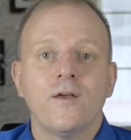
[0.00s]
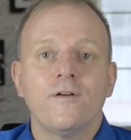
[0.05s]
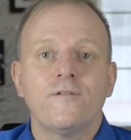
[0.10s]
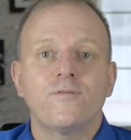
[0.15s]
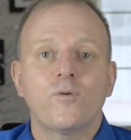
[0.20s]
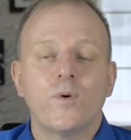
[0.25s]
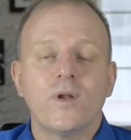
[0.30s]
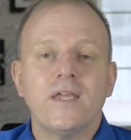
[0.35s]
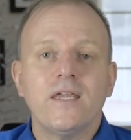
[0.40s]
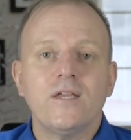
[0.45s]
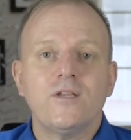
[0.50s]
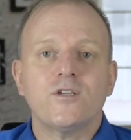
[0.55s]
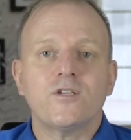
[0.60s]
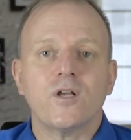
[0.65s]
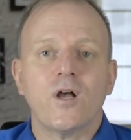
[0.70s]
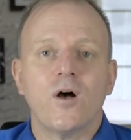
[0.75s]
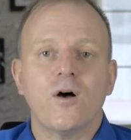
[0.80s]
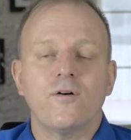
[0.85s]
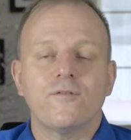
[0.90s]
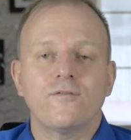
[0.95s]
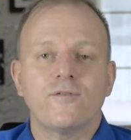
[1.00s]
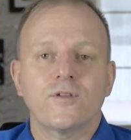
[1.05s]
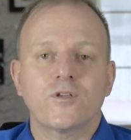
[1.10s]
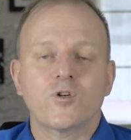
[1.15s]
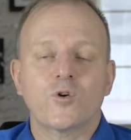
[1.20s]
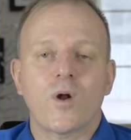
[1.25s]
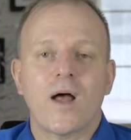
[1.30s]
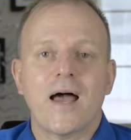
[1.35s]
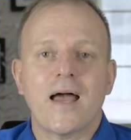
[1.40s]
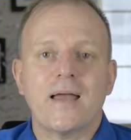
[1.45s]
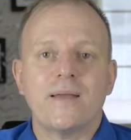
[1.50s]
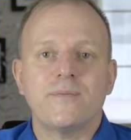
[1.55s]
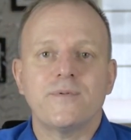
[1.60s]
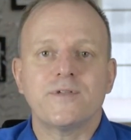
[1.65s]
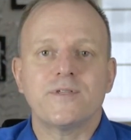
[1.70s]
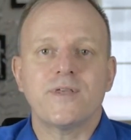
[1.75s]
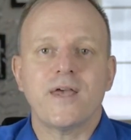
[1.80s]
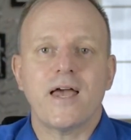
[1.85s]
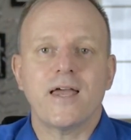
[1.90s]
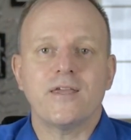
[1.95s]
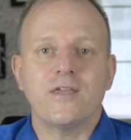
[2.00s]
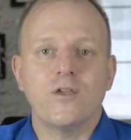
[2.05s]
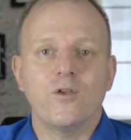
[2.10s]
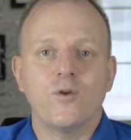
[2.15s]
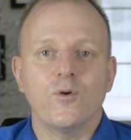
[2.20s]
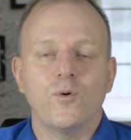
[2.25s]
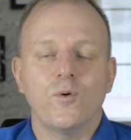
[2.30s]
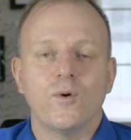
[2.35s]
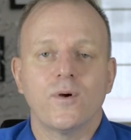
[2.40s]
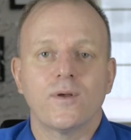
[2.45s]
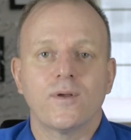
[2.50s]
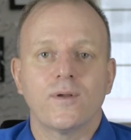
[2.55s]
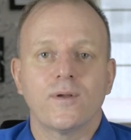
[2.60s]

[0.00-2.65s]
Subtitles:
For each of the tribes that you